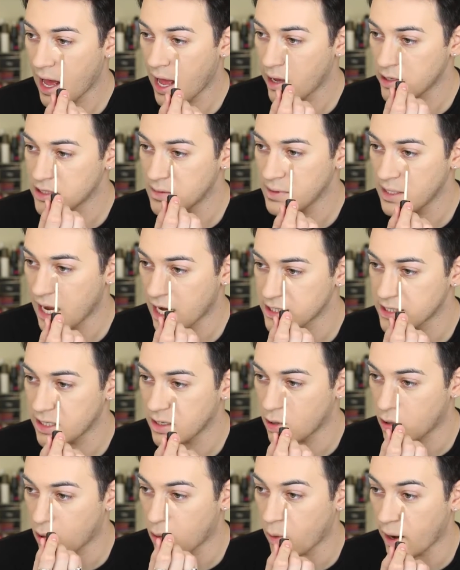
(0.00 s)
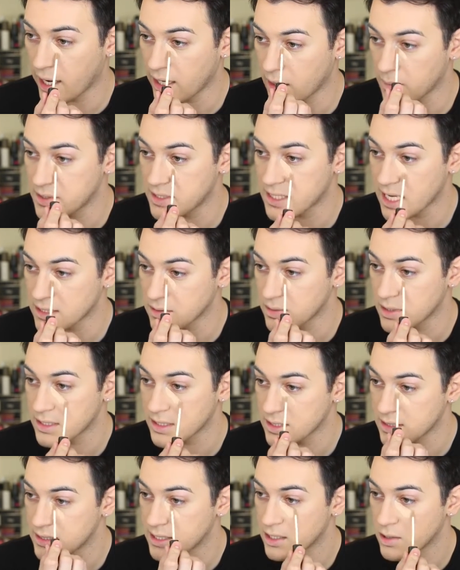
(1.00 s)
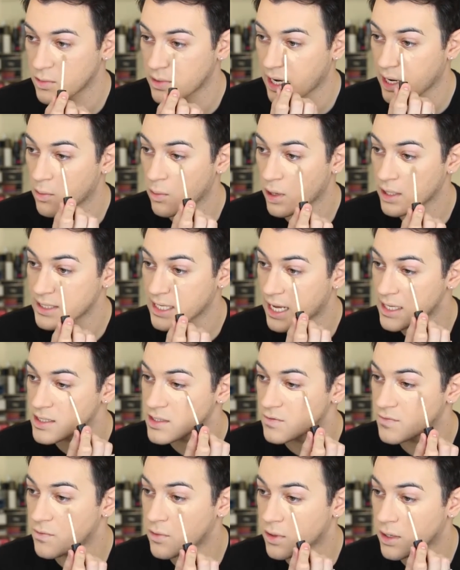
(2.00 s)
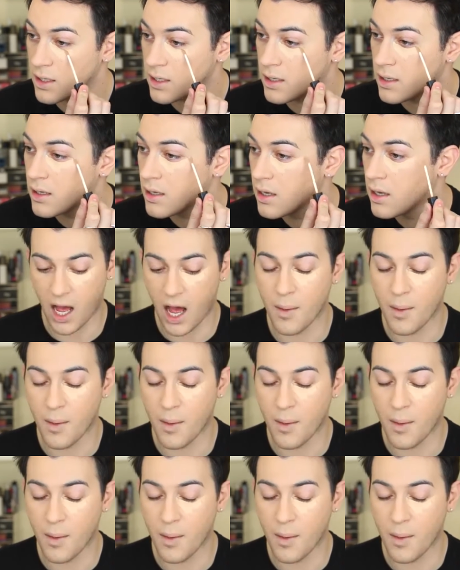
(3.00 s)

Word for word: I used to be actually quite obsessed with this concealer when I worked at Sephora.